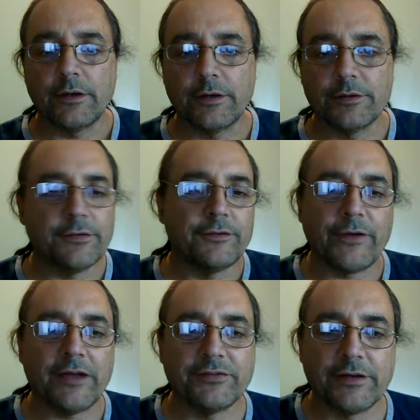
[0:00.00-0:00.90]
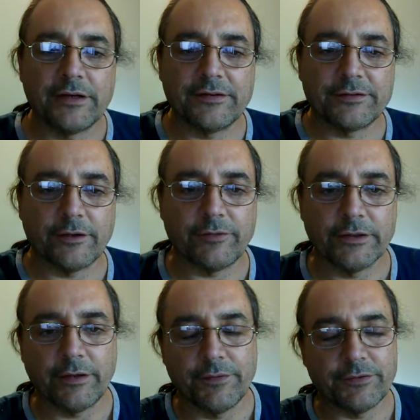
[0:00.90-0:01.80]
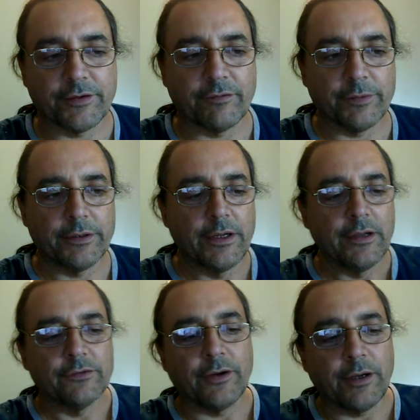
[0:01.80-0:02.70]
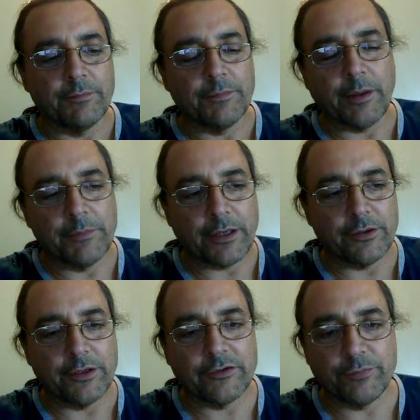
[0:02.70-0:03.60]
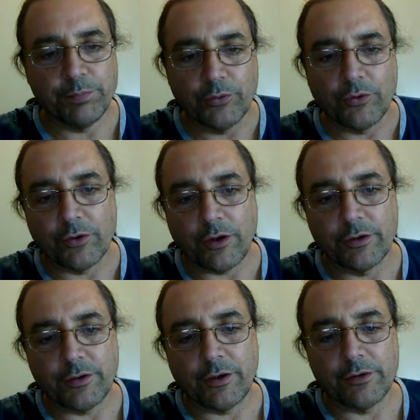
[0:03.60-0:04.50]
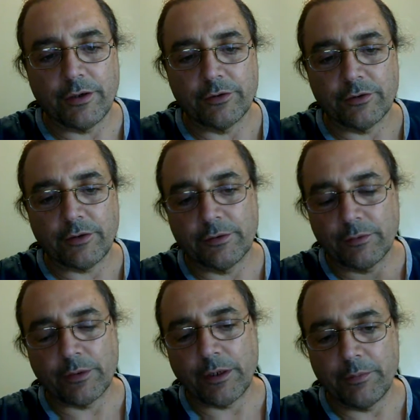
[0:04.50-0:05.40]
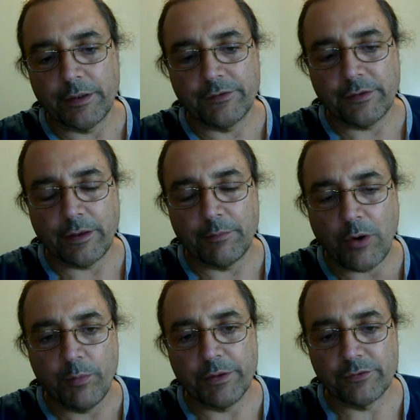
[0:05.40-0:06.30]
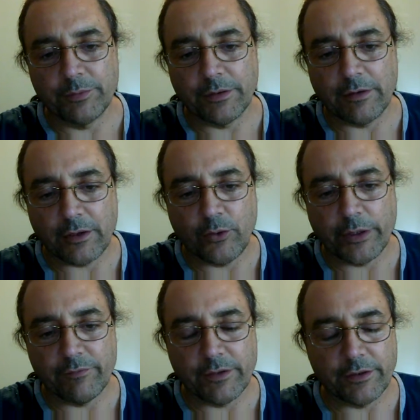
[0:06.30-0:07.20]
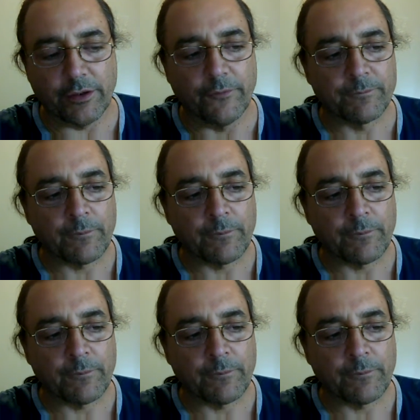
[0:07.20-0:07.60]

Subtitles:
This is fascinating stuff. I love this stuff. But so I'm not going to explore on what I'm hoping to be a quick video.